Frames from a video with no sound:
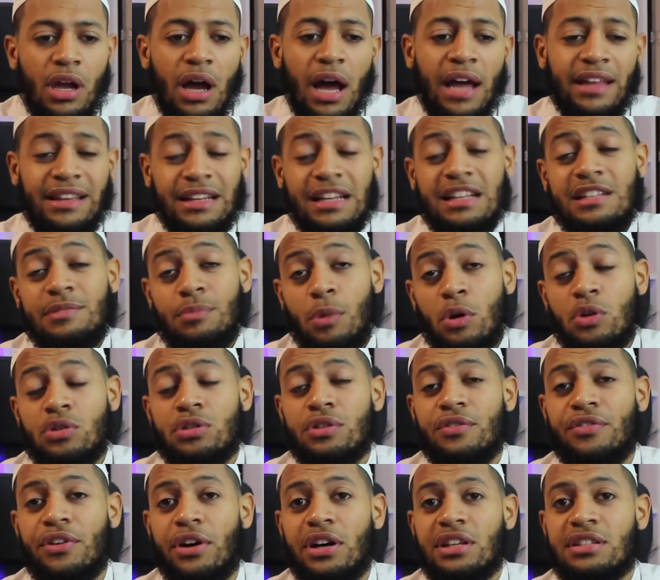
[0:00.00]
at least
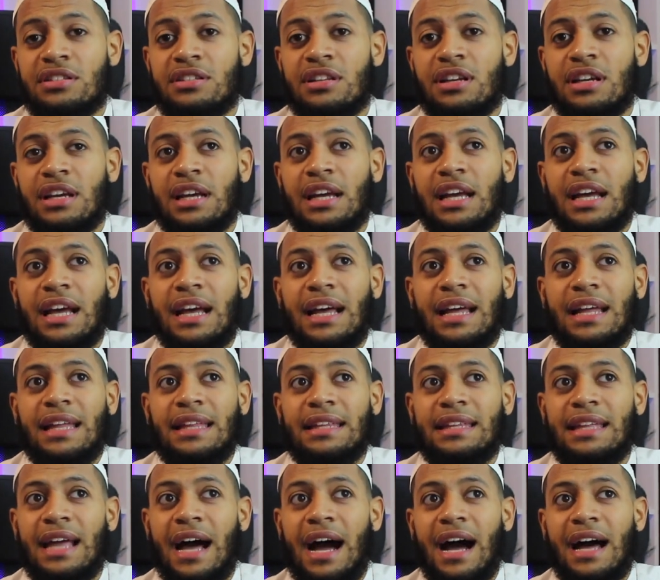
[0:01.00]
most of us,
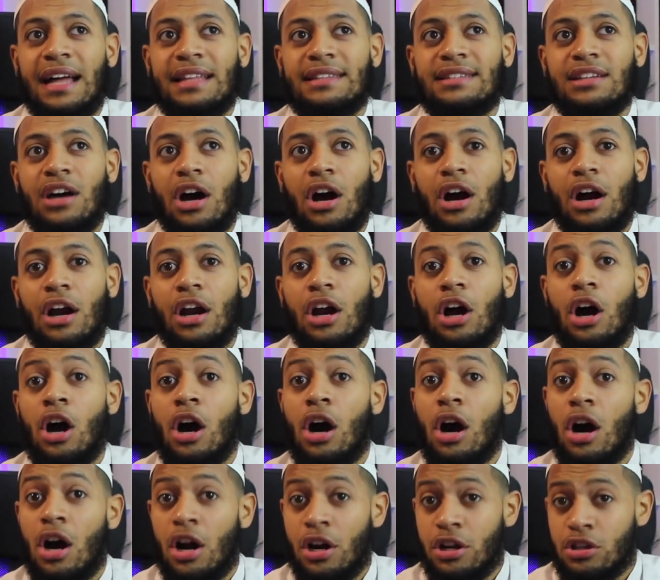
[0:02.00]
that are
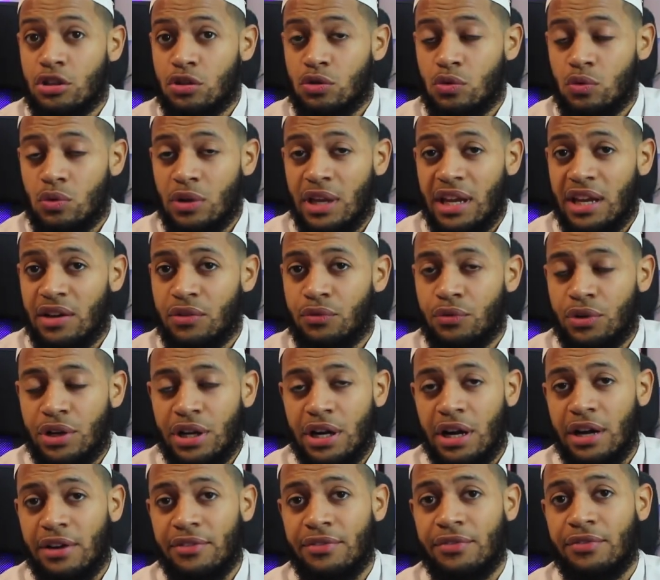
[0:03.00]
hard to get
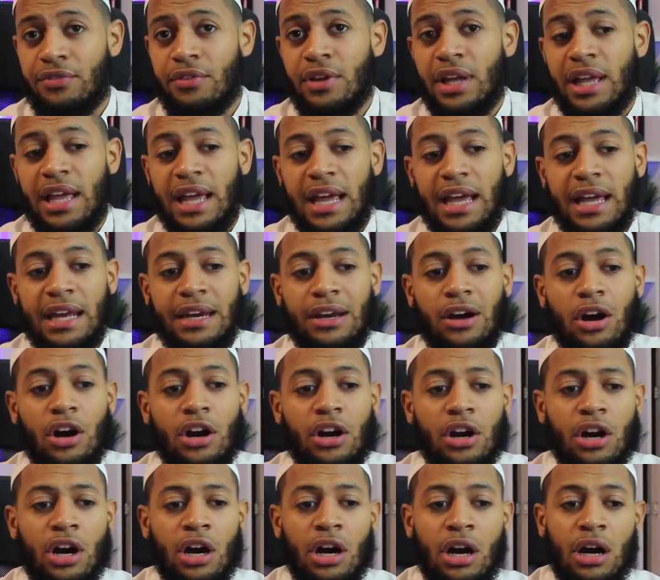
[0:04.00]
rid of and
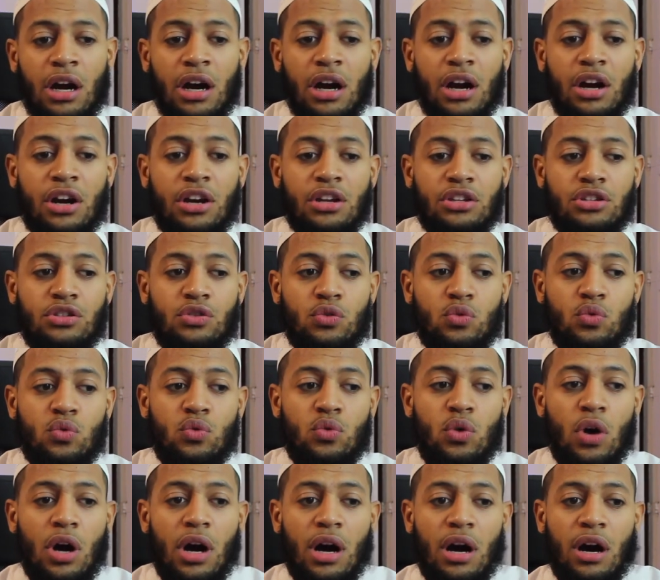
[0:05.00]
are hard
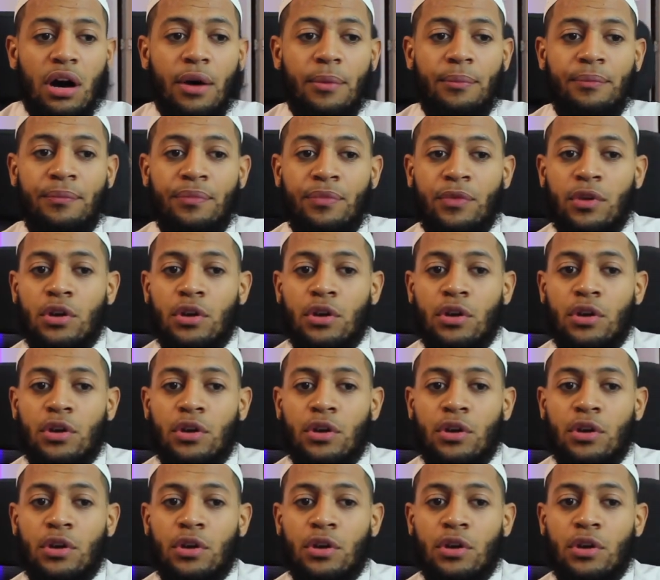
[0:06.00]
to